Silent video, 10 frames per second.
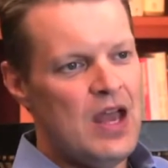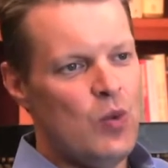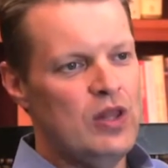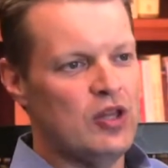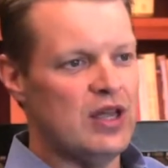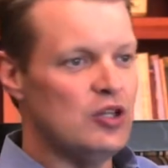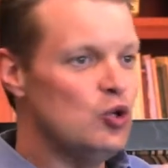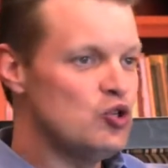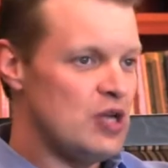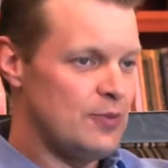We look at
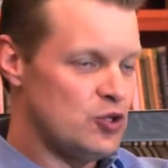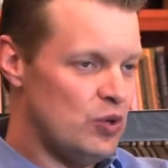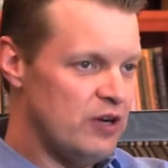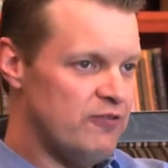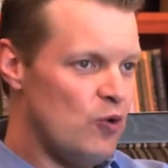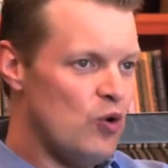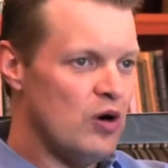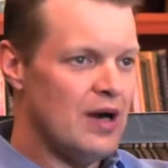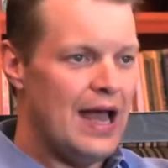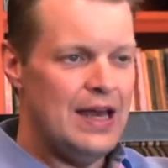Luke chapter
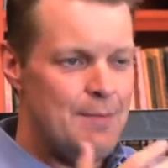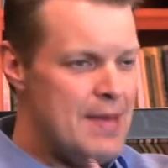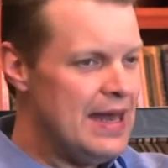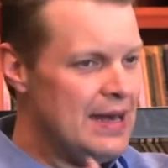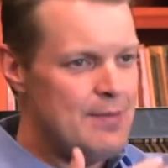24 and many,